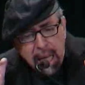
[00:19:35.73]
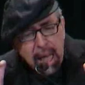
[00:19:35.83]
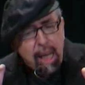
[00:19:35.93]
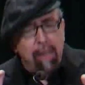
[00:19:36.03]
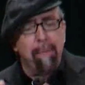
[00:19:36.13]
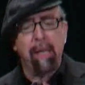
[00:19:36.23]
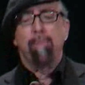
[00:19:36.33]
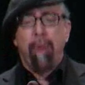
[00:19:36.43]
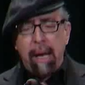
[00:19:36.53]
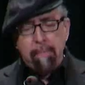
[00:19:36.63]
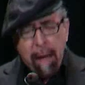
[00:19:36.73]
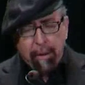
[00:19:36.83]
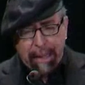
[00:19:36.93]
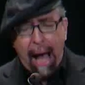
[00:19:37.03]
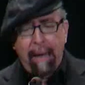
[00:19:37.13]
it could make your brain
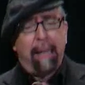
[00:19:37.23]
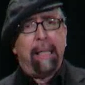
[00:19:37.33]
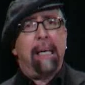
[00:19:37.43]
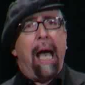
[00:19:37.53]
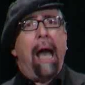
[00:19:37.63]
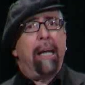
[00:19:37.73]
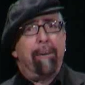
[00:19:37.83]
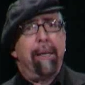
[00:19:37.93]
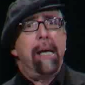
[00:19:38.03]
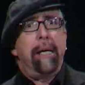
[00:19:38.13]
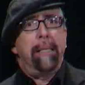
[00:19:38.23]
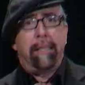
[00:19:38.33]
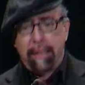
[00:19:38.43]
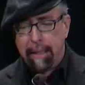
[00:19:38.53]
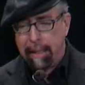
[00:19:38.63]
melt down and leak out of your
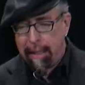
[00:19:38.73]
ears.